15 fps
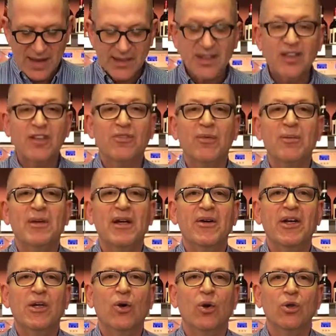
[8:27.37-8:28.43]
And this is from an
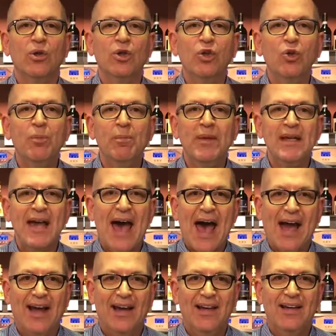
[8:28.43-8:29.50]
area called
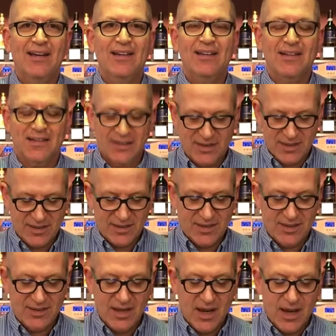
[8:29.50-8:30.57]
Lupiac. This
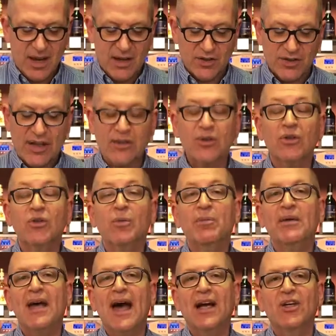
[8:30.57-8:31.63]
is Chateau
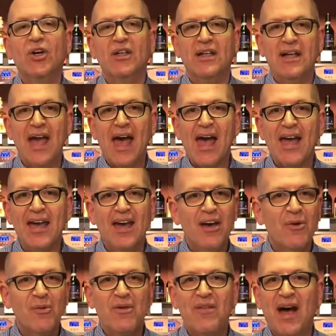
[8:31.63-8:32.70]
Lupiac Gaudier.
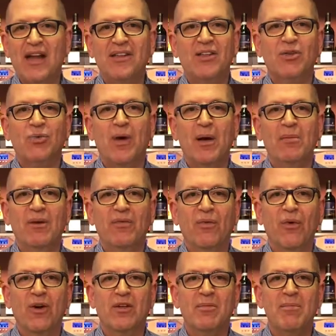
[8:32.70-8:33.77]
We've had this wine
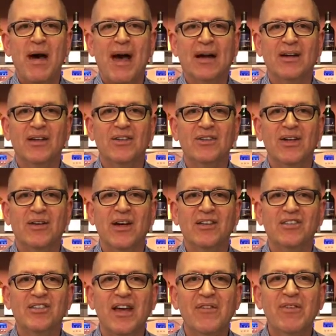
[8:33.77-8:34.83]
before. It's back on the shelf. A
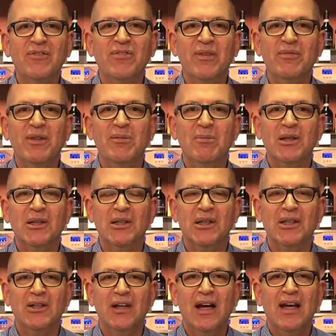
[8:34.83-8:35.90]
750
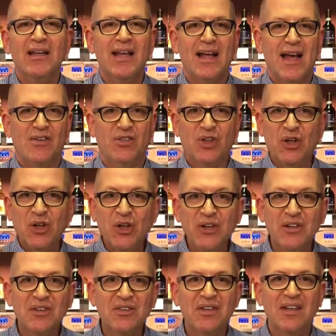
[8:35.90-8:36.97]
milliliter that has the good
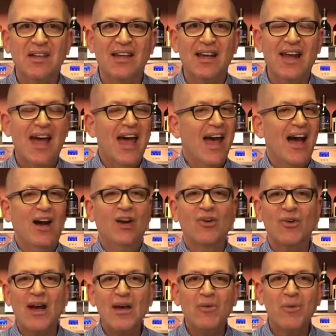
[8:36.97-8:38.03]
acidity, a
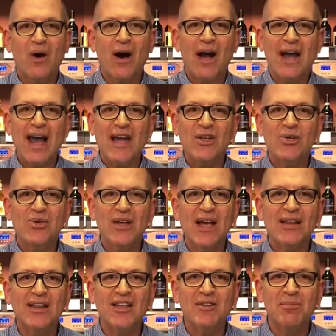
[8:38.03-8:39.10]
great wine, and you
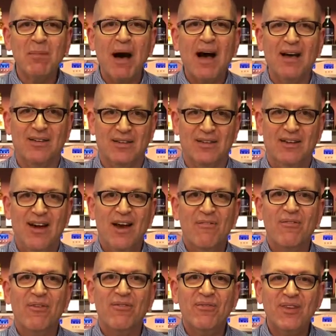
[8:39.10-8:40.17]
get this bottle
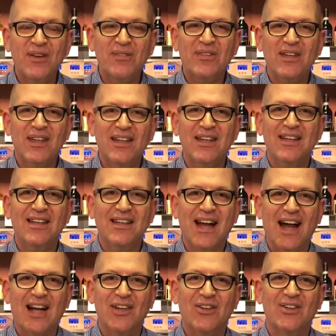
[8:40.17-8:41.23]
for
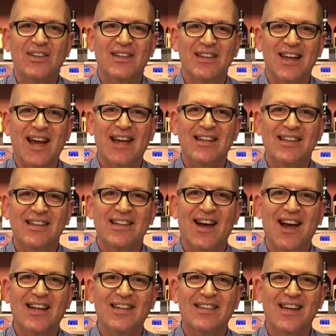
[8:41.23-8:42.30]

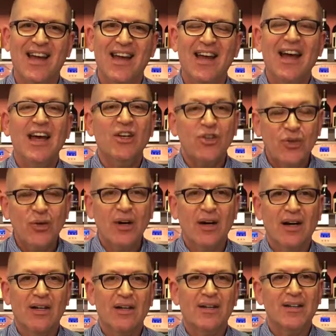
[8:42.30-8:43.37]
$15.99.
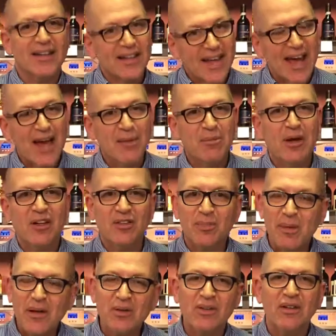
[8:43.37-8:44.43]
Sure, d'Yquem on a
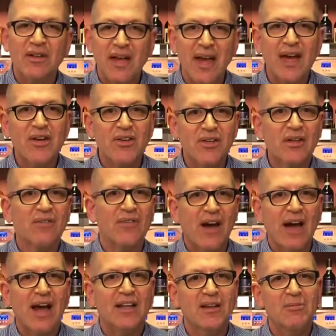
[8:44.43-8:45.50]
special occasion, if I
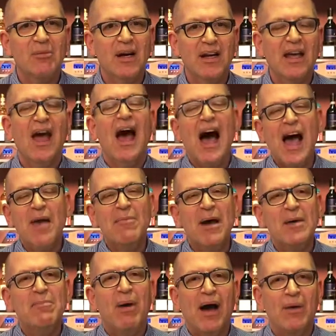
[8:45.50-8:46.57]
had the money, I
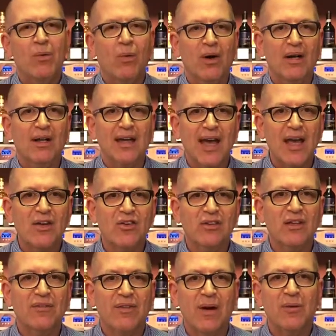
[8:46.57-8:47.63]
might buy one
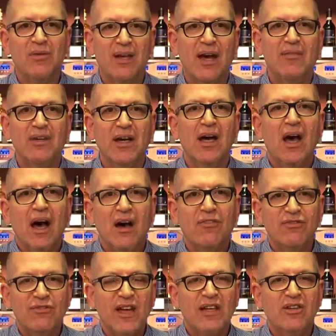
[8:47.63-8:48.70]
occasionally if I was having a
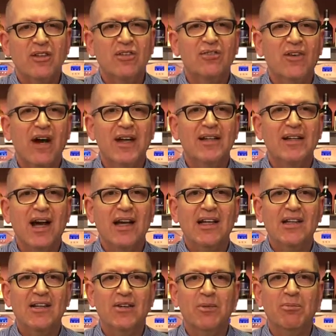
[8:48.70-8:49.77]
fancy fine
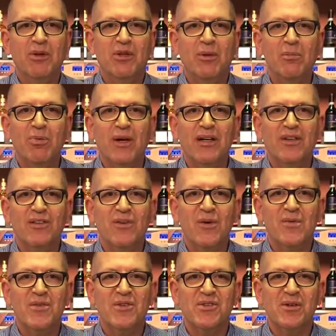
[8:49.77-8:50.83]
dining dinner. But to bring this
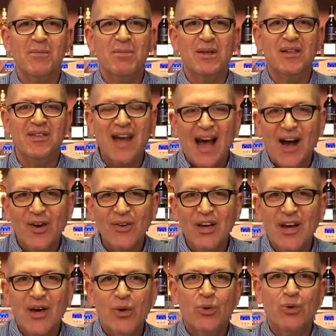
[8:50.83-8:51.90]
over to somebody's house
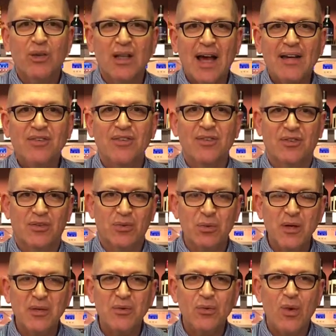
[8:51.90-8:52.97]
who likes a
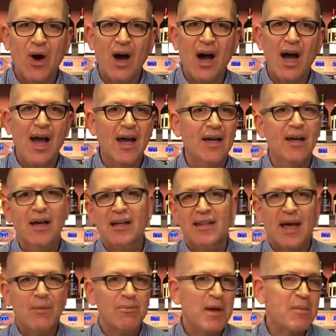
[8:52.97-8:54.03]
sweet wine,
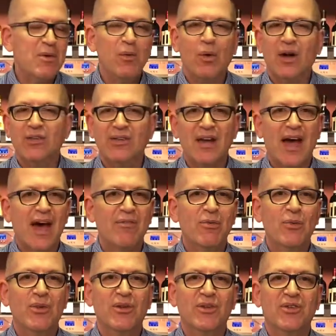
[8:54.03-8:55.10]
that maybe wants to have it
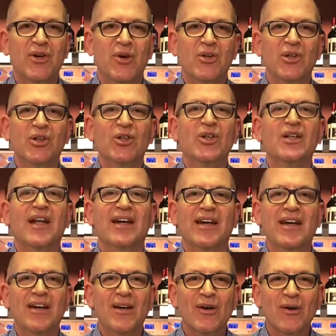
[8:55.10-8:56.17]
with dessert, you look like
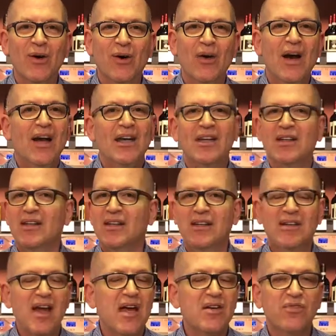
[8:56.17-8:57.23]
a hero, you
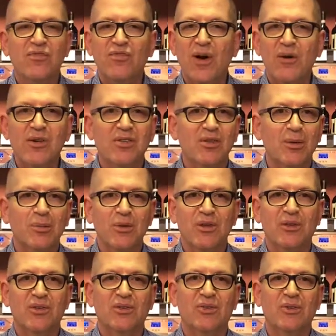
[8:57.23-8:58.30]
taste very similar
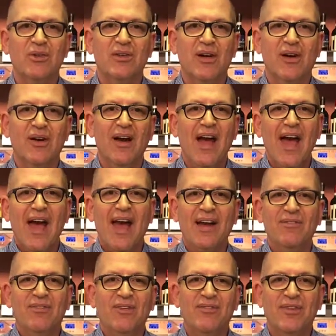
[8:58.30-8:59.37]
to Sauterne,
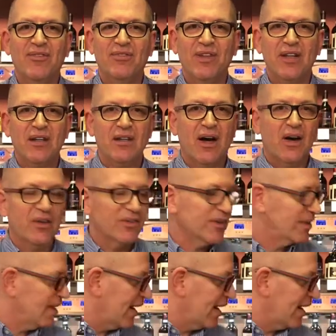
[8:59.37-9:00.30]
and for $15.99.